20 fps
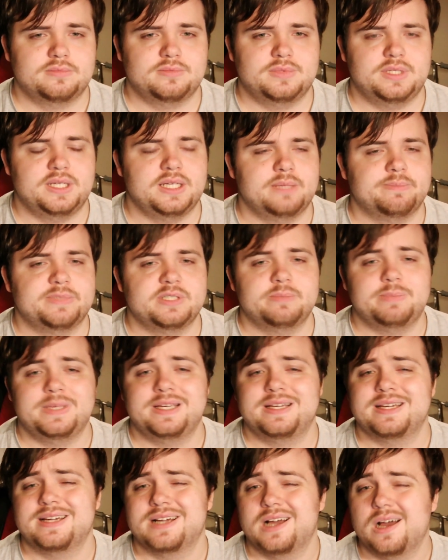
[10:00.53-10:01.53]
keep
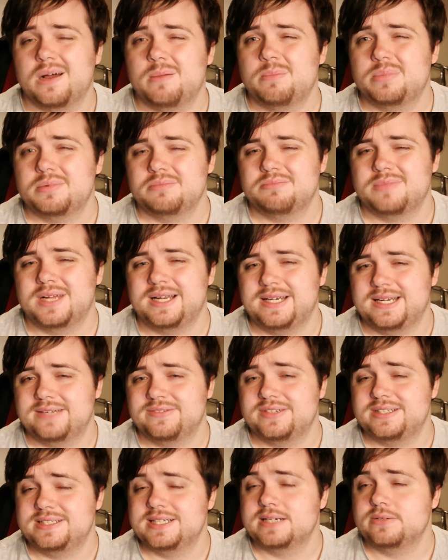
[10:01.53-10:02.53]
speaking up, and
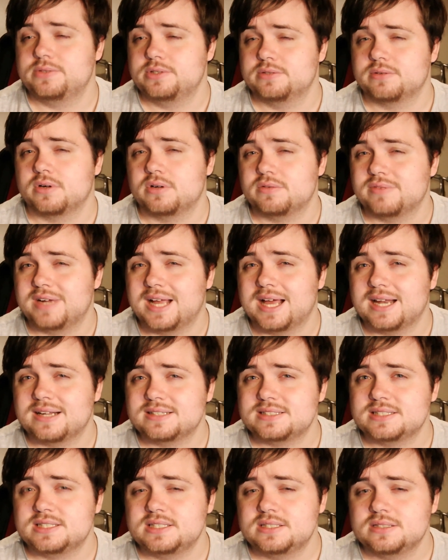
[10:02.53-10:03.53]
never doubt your own
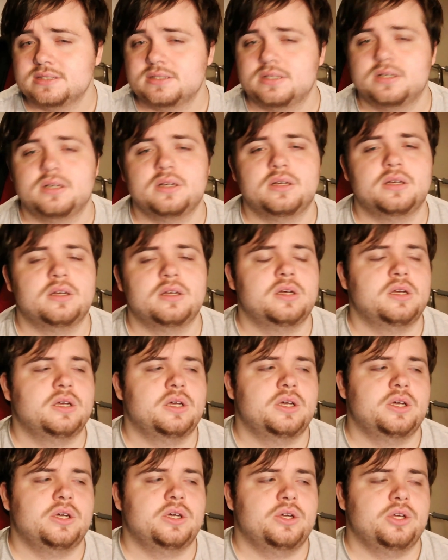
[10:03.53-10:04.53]
reality,
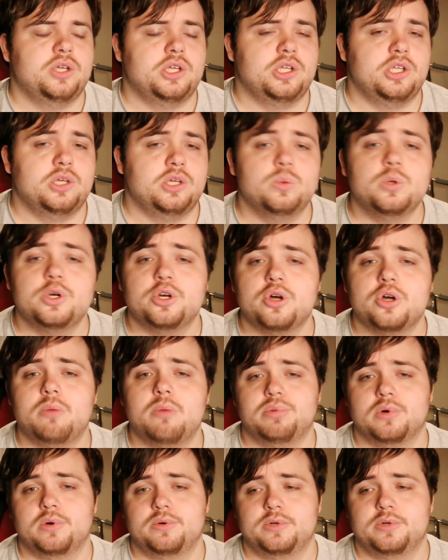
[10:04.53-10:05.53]
you are not
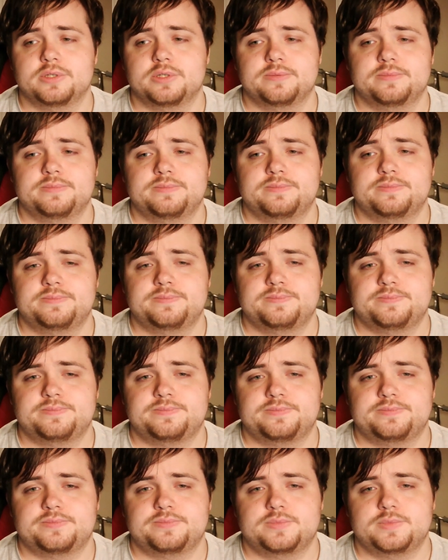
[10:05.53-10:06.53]
broken.
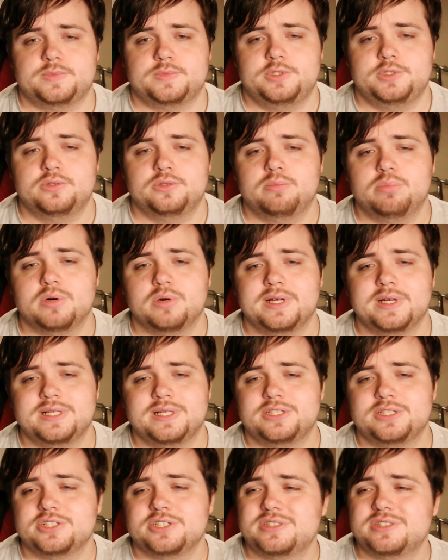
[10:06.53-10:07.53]
Your
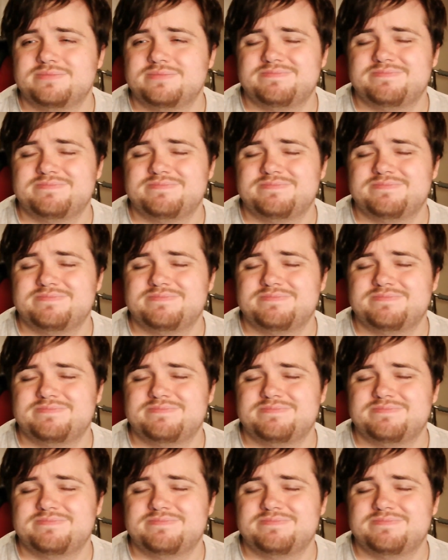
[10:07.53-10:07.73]
brain just.